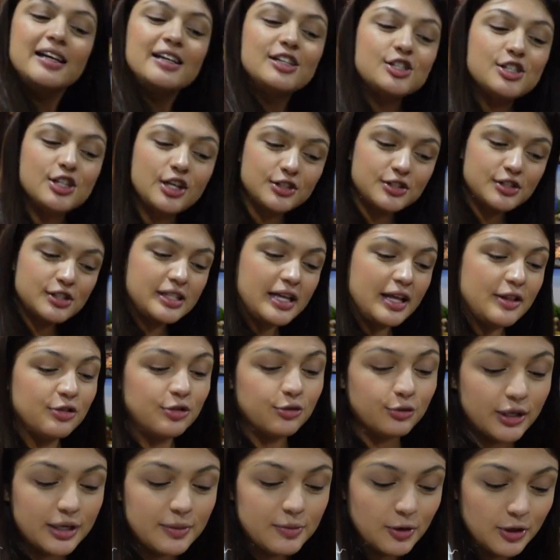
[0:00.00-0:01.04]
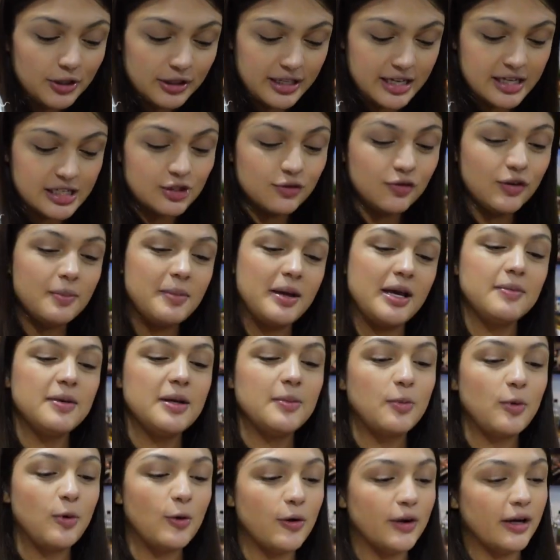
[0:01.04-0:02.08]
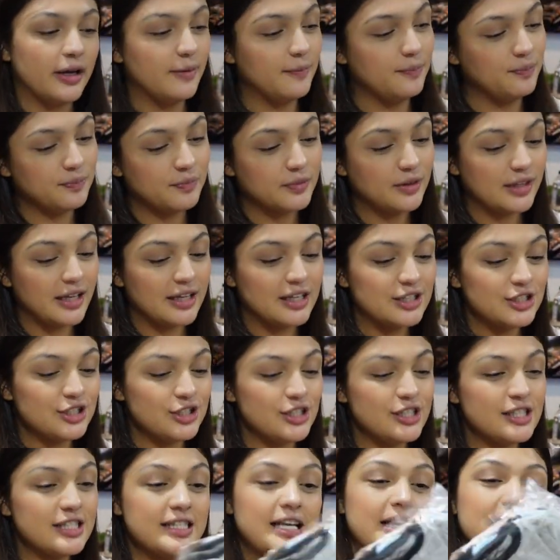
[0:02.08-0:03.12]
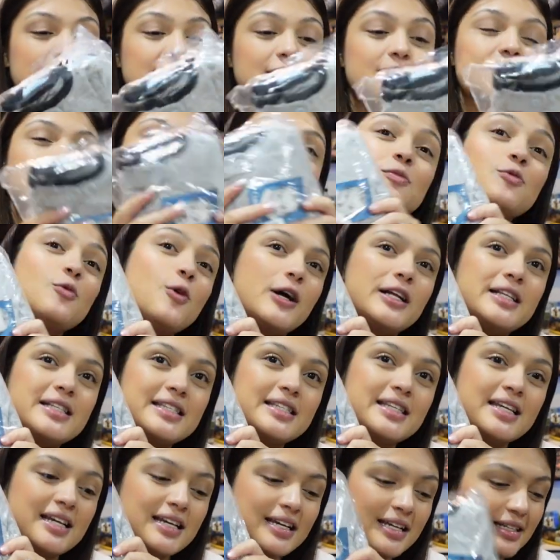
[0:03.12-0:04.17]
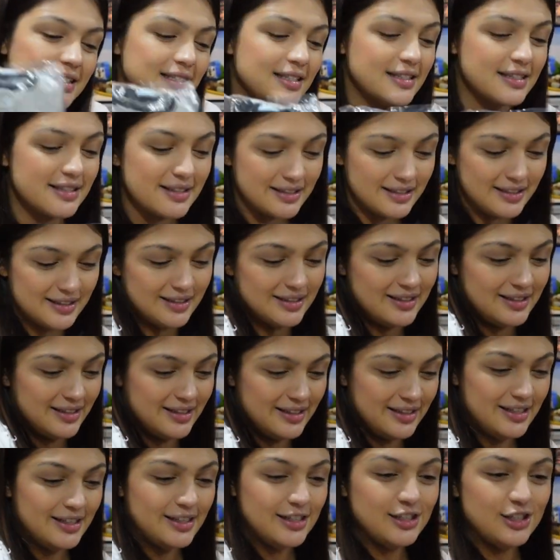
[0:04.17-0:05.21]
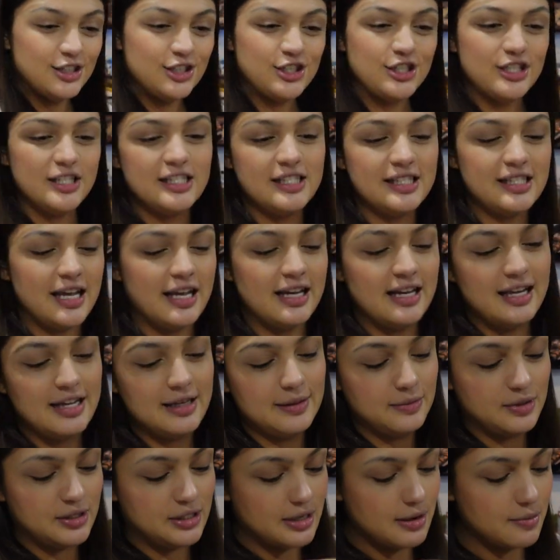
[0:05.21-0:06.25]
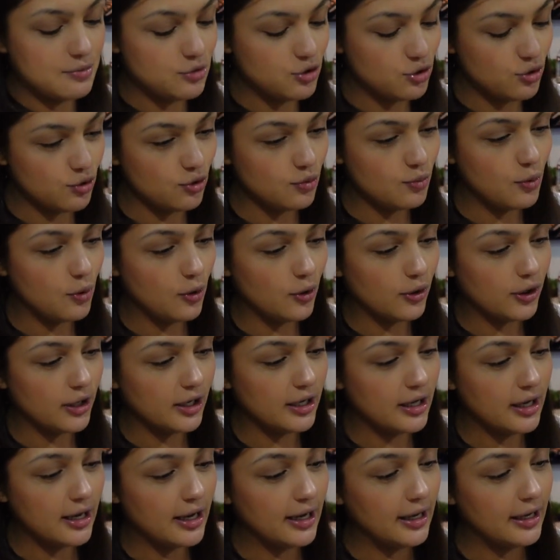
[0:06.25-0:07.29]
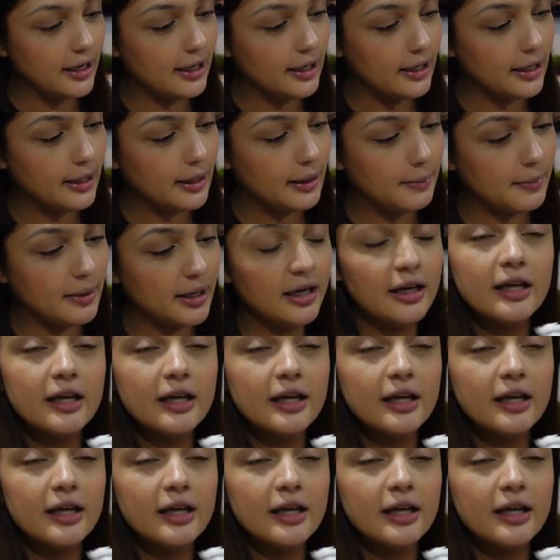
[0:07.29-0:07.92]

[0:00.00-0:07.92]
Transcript: She also sent three more things for baby boy. She sent him some onesies. Mm -hmm. She sent him some newborn um,